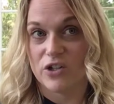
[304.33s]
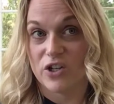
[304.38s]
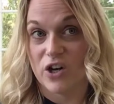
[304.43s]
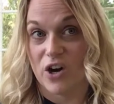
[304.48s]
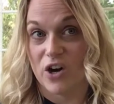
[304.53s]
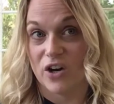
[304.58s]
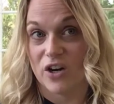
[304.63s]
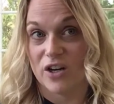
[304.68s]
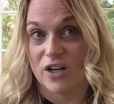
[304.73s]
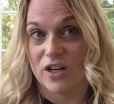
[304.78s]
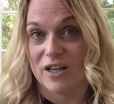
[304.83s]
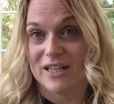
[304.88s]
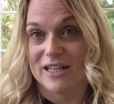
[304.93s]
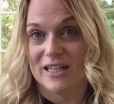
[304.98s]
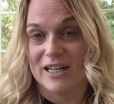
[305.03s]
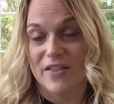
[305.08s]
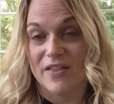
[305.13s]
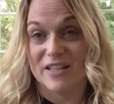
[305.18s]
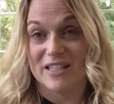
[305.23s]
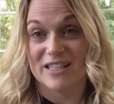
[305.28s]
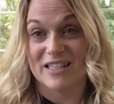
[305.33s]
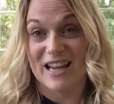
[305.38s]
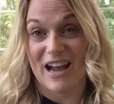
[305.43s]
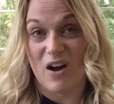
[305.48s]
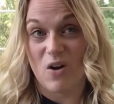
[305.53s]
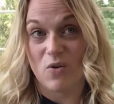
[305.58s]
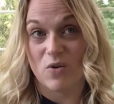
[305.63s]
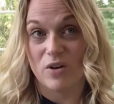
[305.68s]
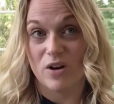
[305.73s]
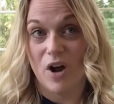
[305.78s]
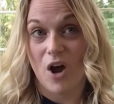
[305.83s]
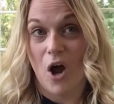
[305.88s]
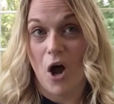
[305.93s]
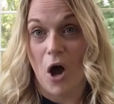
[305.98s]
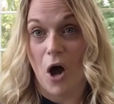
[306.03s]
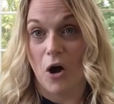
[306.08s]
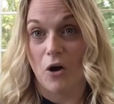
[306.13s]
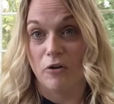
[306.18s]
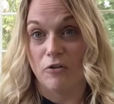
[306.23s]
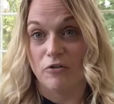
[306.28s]
tunk. The sound
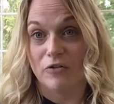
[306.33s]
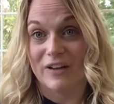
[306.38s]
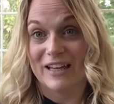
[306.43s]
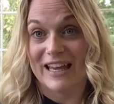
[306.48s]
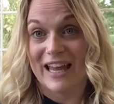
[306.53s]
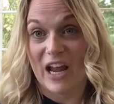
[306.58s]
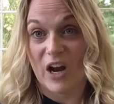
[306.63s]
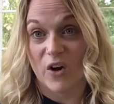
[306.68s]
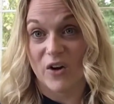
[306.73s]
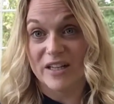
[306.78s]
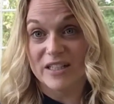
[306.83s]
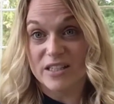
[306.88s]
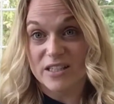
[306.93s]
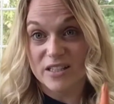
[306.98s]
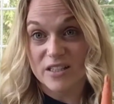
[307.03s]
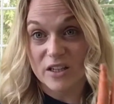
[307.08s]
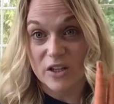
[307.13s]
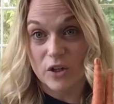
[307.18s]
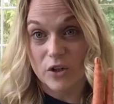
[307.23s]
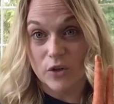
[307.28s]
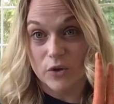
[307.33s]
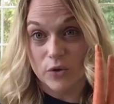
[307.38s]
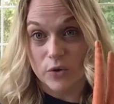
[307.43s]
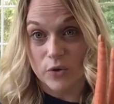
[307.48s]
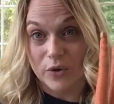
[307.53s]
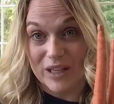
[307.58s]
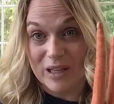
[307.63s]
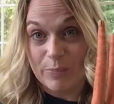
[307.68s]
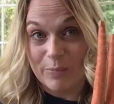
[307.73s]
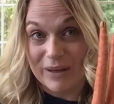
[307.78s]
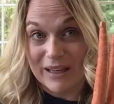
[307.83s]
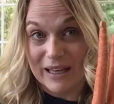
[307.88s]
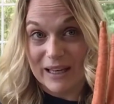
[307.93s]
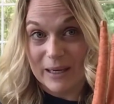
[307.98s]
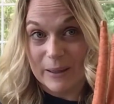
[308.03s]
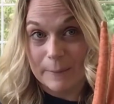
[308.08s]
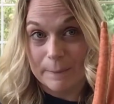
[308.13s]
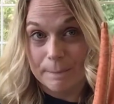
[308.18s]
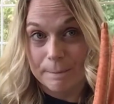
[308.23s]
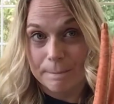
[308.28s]
of carrots
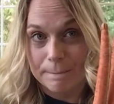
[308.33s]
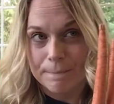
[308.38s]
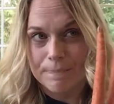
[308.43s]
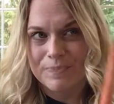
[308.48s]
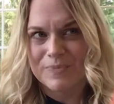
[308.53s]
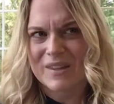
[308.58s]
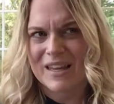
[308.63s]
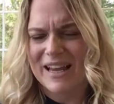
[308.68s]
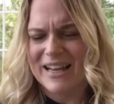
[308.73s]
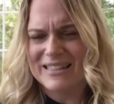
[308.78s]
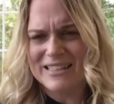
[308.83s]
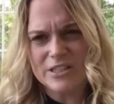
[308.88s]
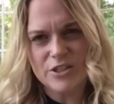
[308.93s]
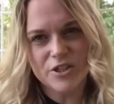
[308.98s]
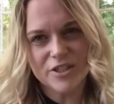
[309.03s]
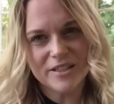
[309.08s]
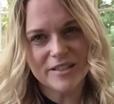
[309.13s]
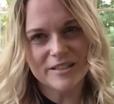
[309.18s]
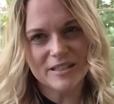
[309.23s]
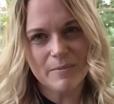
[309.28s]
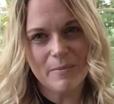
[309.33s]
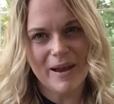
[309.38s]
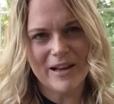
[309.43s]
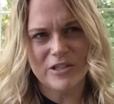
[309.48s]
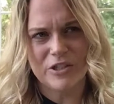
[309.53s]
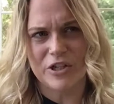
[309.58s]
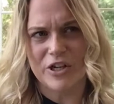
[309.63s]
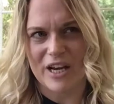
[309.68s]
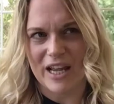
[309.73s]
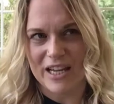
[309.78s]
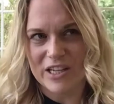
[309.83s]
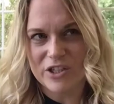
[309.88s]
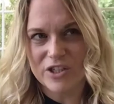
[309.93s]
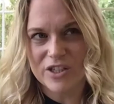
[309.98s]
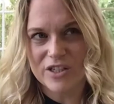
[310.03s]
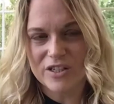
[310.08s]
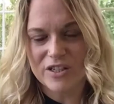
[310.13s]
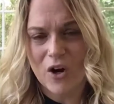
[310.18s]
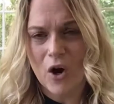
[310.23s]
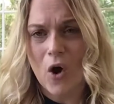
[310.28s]
creeping. Is it just his
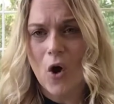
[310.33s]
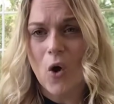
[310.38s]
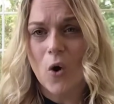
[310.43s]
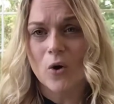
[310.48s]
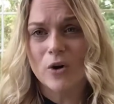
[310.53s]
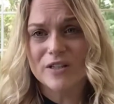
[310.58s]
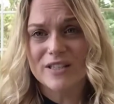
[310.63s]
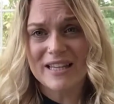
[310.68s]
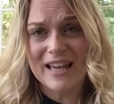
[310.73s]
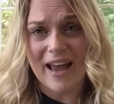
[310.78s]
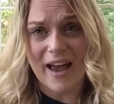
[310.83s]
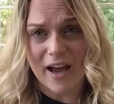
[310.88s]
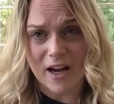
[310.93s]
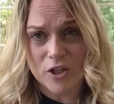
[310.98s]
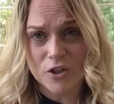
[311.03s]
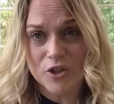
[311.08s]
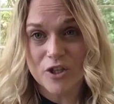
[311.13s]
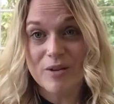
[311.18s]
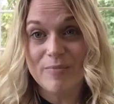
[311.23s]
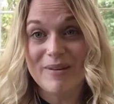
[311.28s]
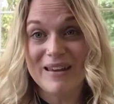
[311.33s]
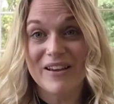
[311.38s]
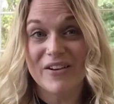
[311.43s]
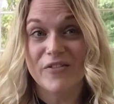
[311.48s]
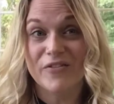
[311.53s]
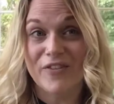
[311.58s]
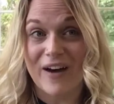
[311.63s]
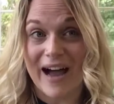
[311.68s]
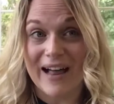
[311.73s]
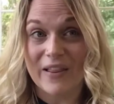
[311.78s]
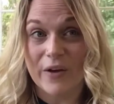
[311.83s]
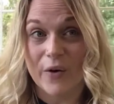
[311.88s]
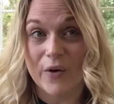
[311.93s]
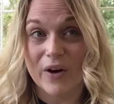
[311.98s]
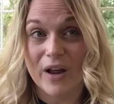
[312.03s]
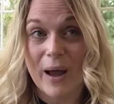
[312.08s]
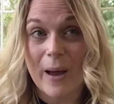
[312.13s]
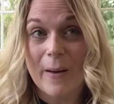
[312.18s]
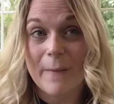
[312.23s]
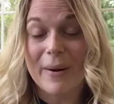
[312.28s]
imagination, or is he actually being
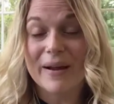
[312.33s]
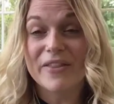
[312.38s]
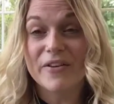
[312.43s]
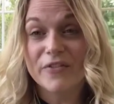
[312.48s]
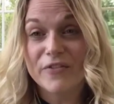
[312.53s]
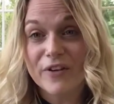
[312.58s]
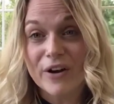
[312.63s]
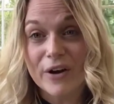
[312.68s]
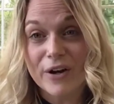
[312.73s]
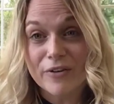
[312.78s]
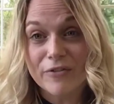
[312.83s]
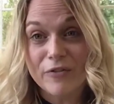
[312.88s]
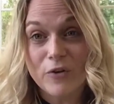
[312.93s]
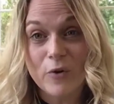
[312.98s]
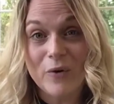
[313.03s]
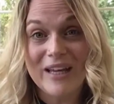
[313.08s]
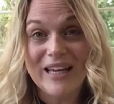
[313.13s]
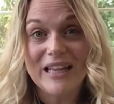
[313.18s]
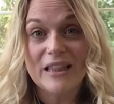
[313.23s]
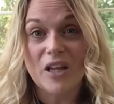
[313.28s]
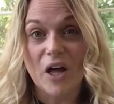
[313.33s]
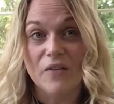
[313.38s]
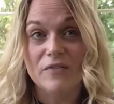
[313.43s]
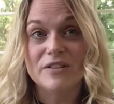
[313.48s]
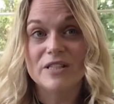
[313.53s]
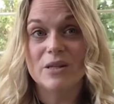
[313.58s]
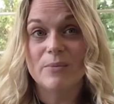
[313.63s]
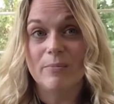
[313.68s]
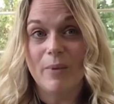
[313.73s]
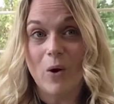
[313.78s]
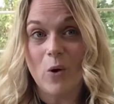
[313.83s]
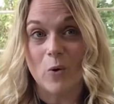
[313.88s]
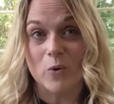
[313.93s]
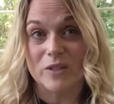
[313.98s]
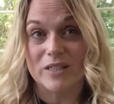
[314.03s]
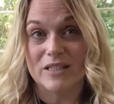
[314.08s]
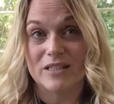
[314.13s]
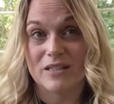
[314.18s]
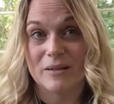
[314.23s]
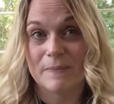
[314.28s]
followed by the very food he loves the
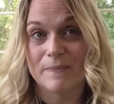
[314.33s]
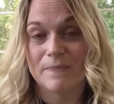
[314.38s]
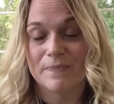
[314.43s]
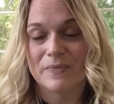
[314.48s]
most?